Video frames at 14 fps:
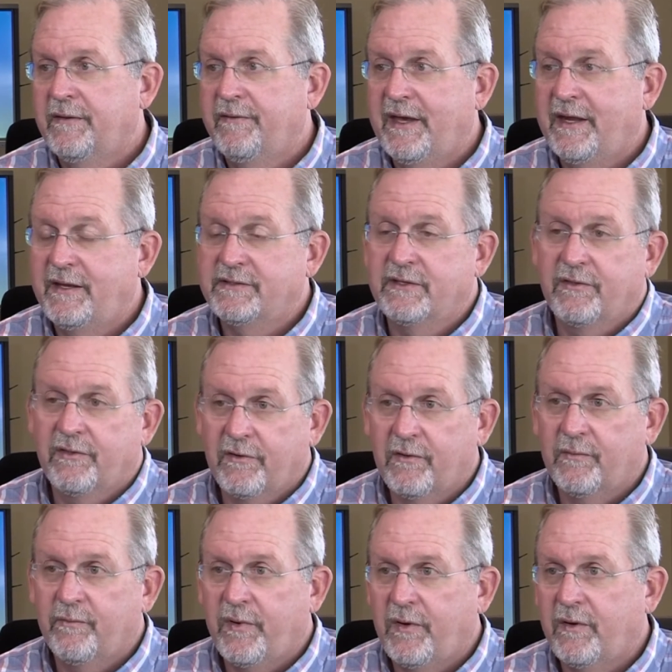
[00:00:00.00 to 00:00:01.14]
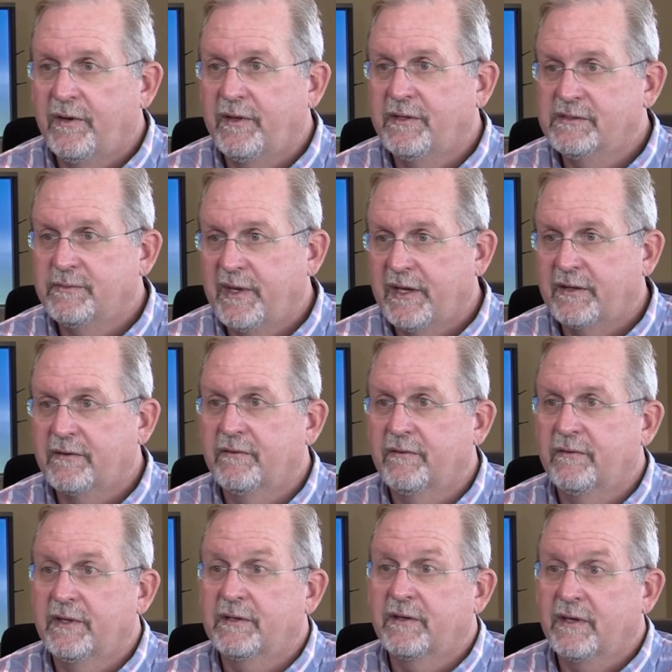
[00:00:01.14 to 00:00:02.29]
That is a third-party
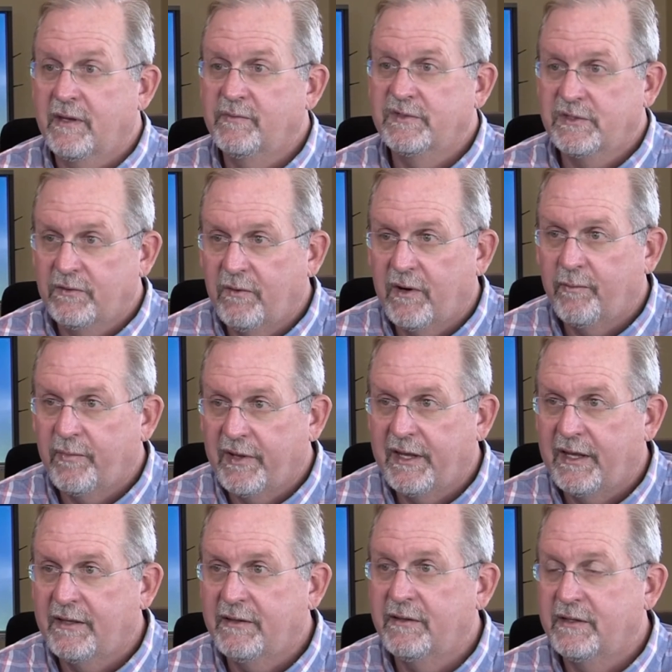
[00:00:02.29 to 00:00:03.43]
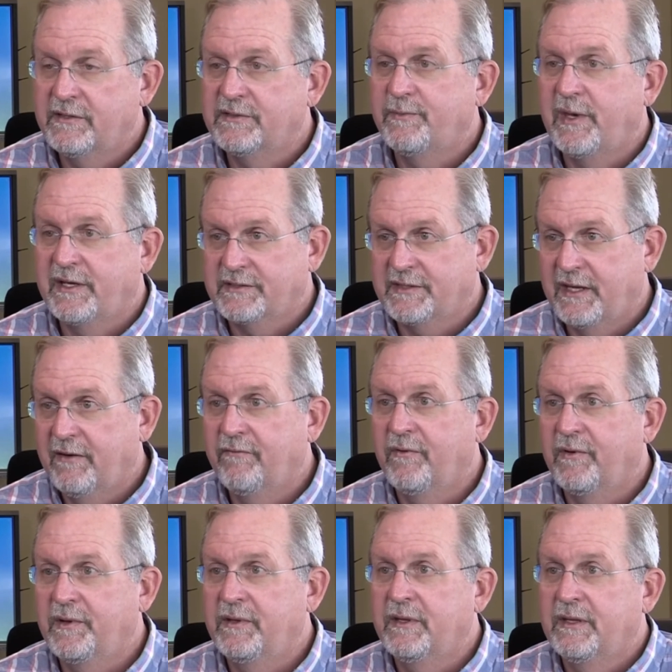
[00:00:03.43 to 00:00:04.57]
inspector that comes to our plan and inspects
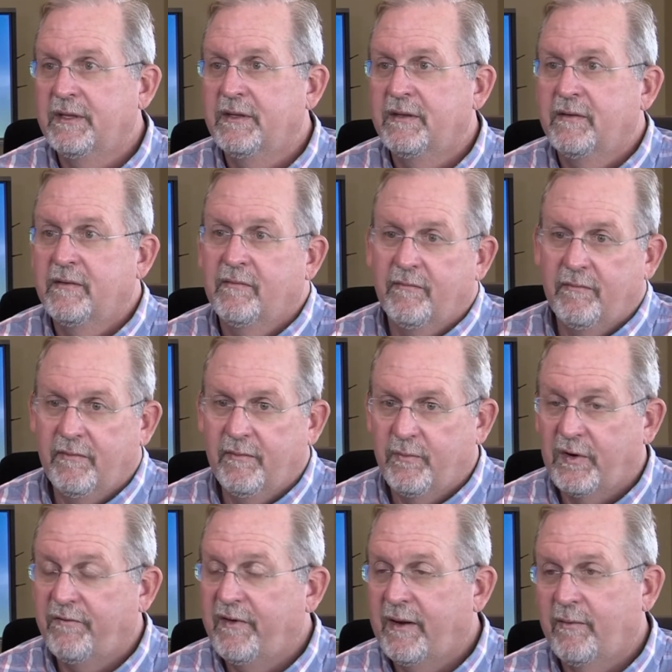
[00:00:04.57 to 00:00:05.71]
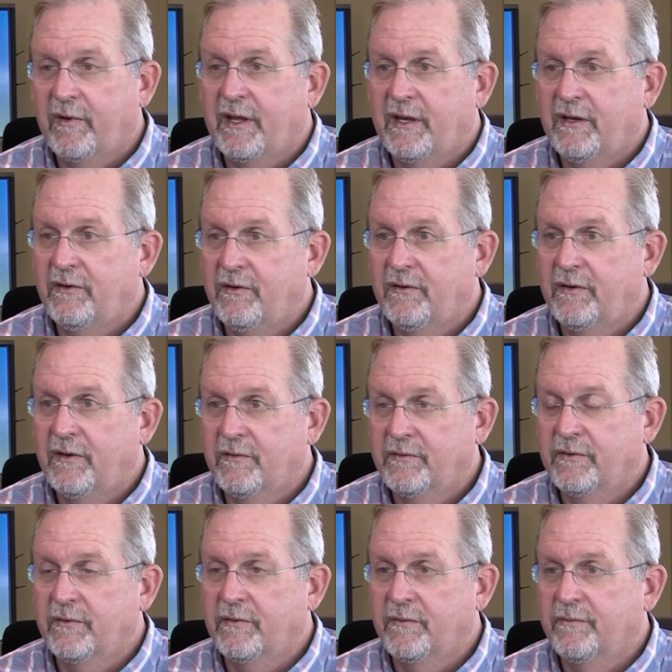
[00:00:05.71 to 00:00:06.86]
every prefabricated unit
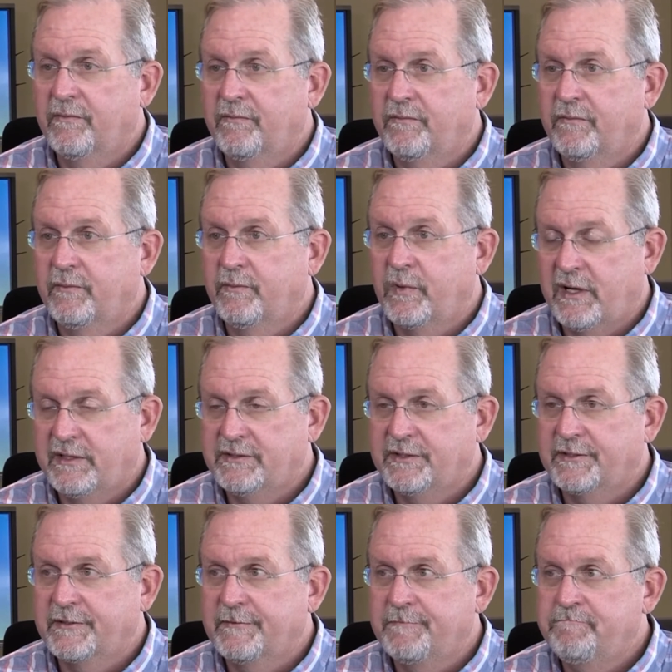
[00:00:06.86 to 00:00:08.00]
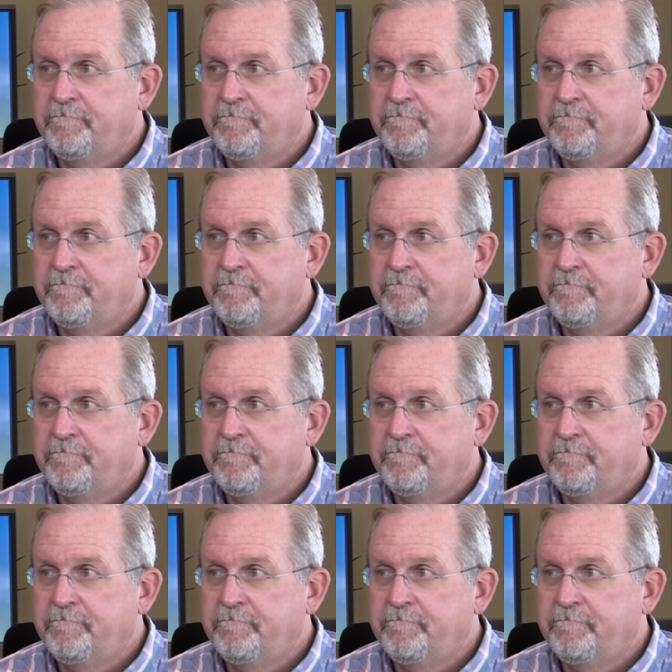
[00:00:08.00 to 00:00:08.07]
on your project.